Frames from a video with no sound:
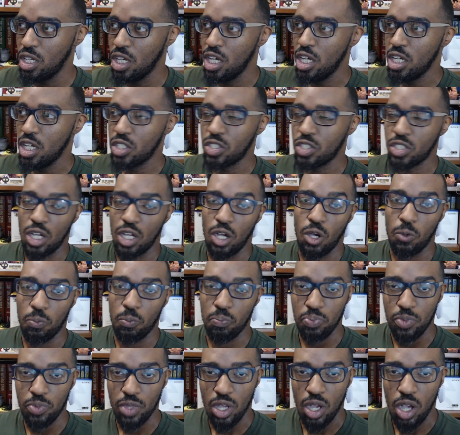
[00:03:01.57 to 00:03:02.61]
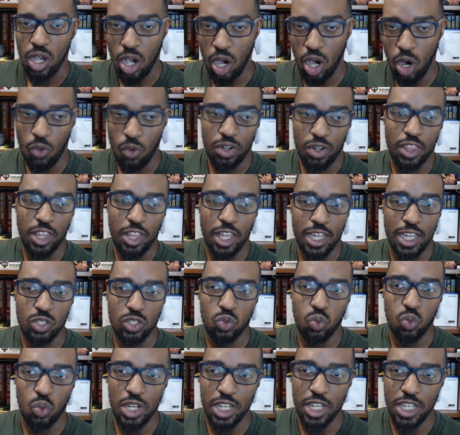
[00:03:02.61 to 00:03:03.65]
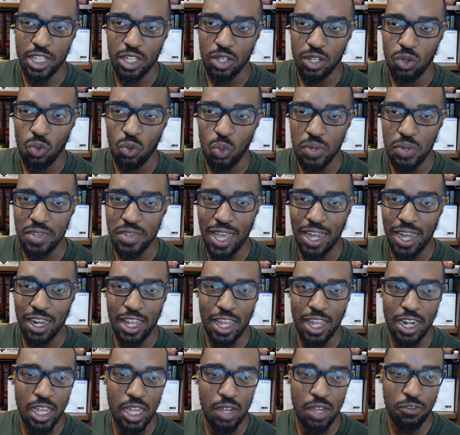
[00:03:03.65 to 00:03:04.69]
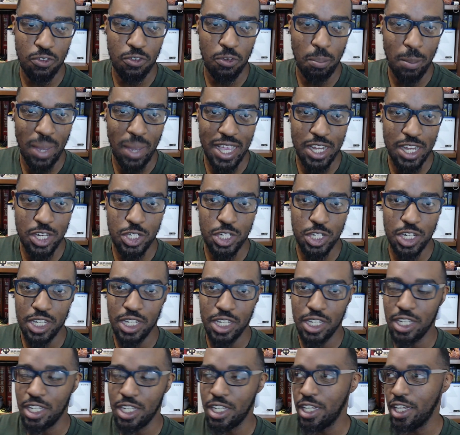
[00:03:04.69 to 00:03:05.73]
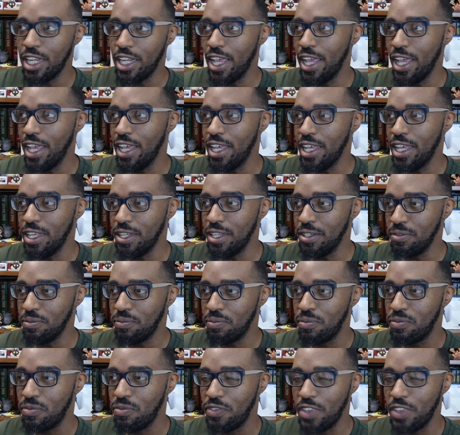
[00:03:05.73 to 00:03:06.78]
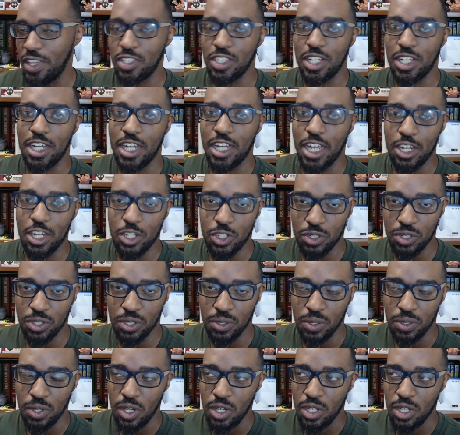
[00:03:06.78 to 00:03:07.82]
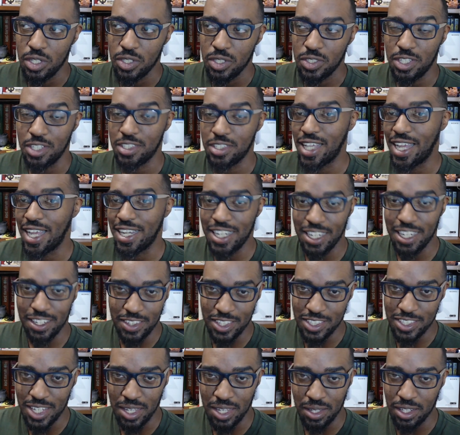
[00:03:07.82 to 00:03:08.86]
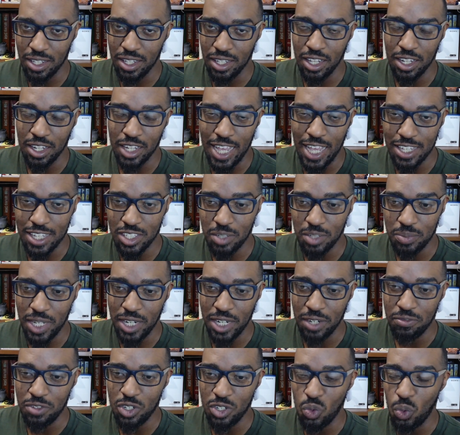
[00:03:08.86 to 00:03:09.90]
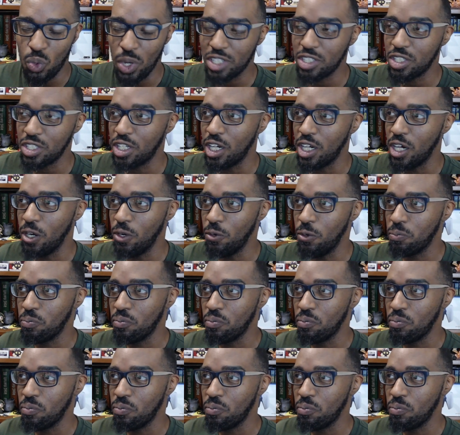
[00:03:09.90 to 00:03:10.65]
so over the last week we've got a lot of information and things of that nature since i did this uh, last update a few weeks ago